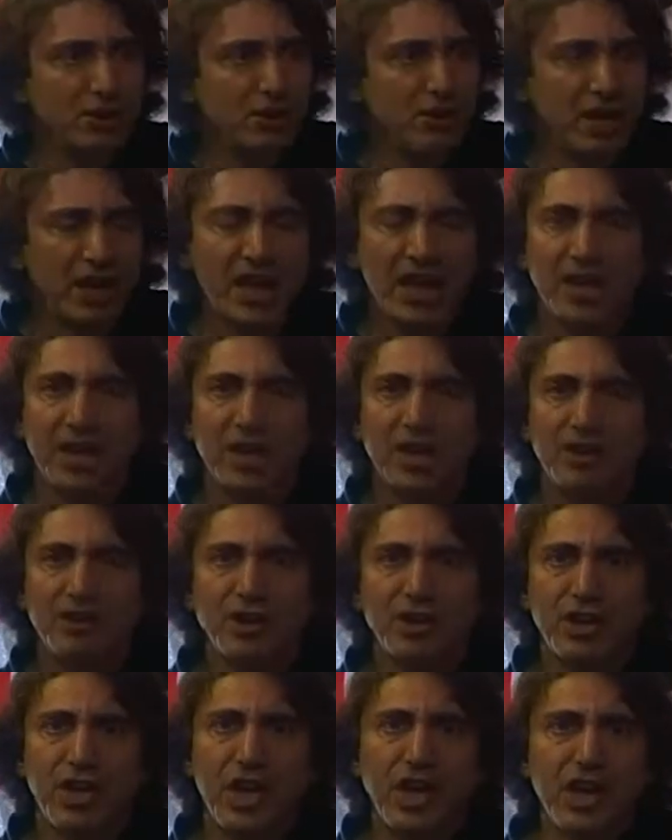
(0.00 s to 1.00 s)
You ah!
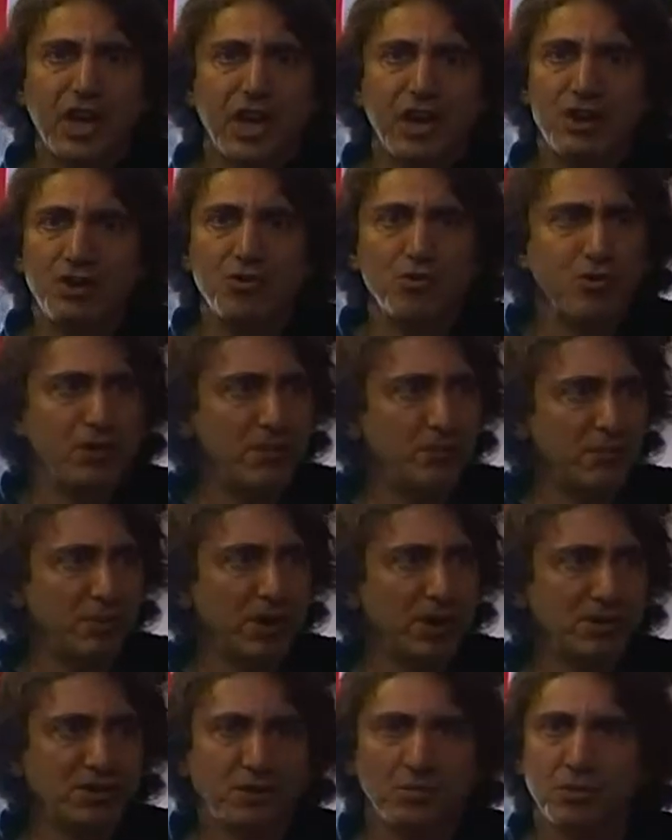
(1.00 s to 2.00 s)
can't you can't get a new
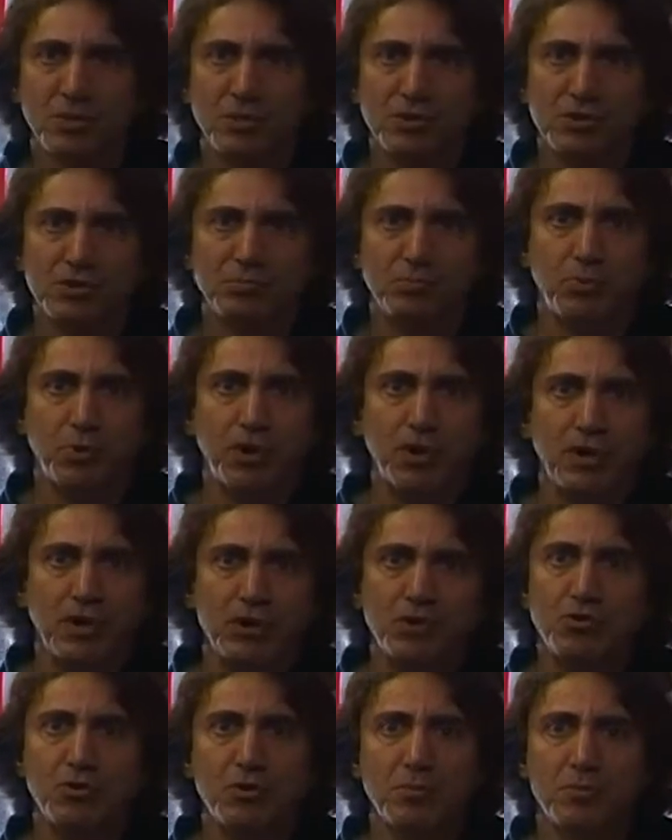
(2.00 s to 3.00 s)
compressor because
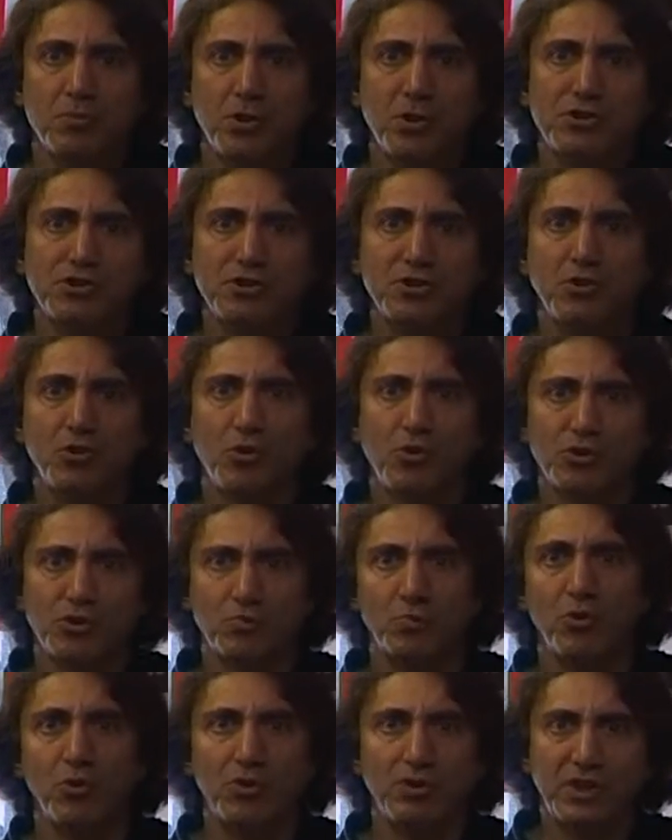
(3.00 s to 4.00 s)
putting a new compressor
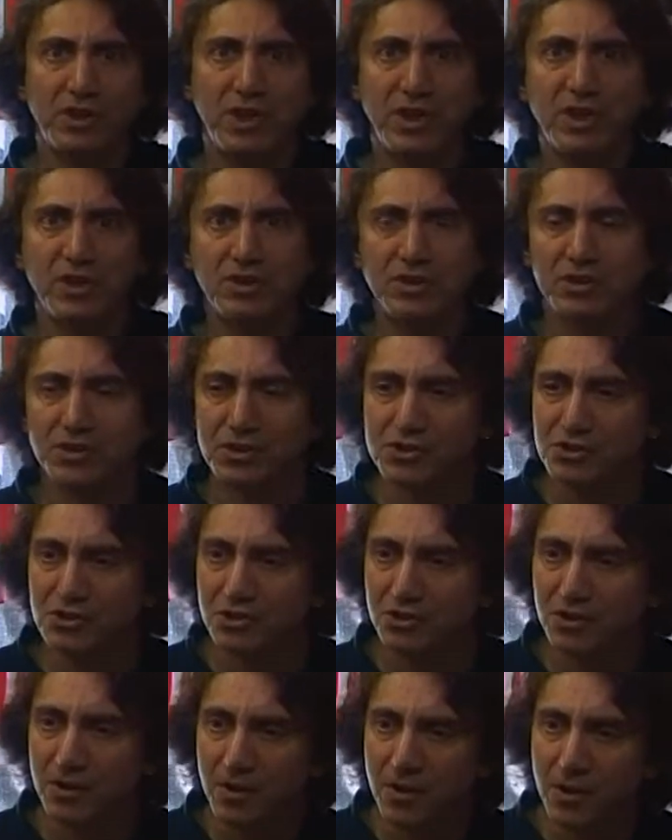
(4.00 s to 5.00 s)
costs more than the air
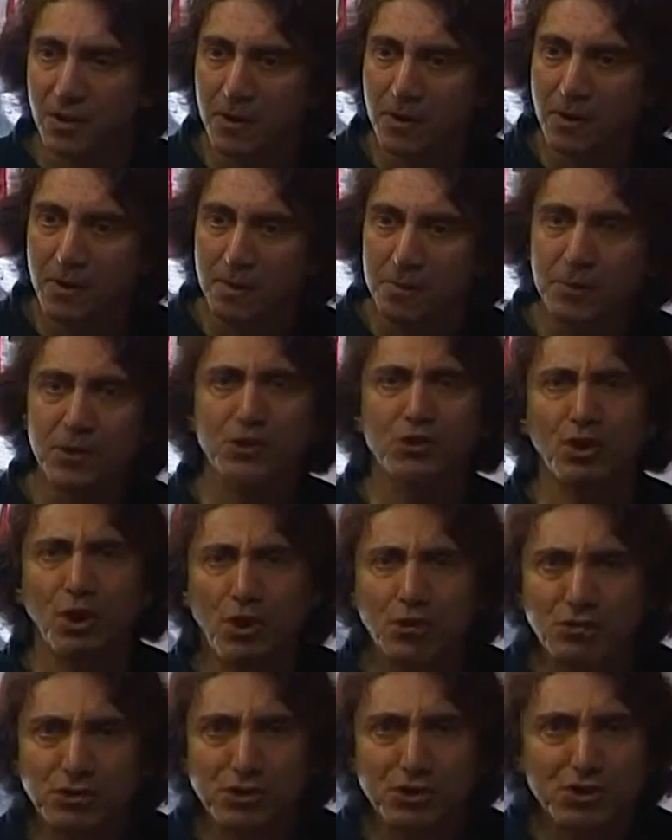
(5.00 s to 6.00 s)
conditioner. Ah! The
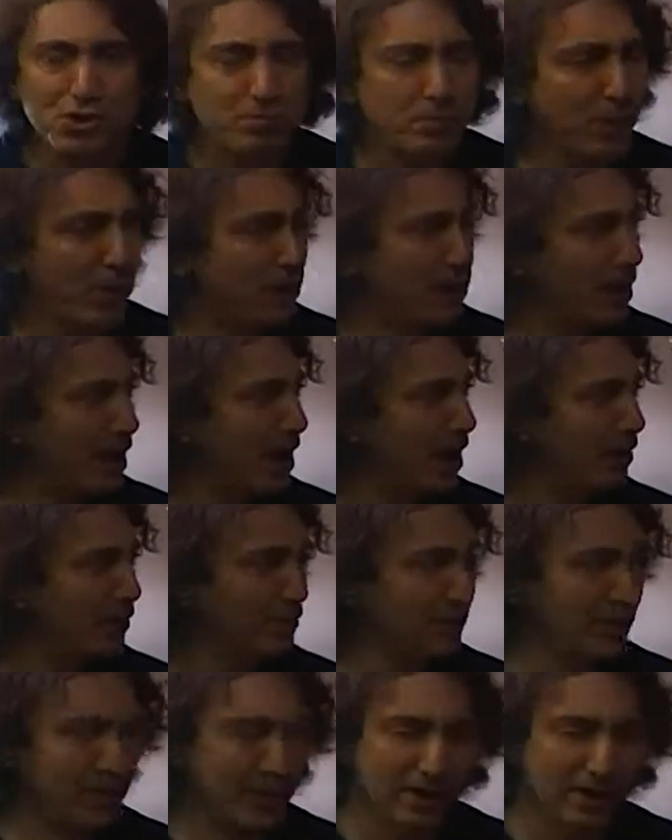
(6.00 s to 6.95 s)
toasters burn out.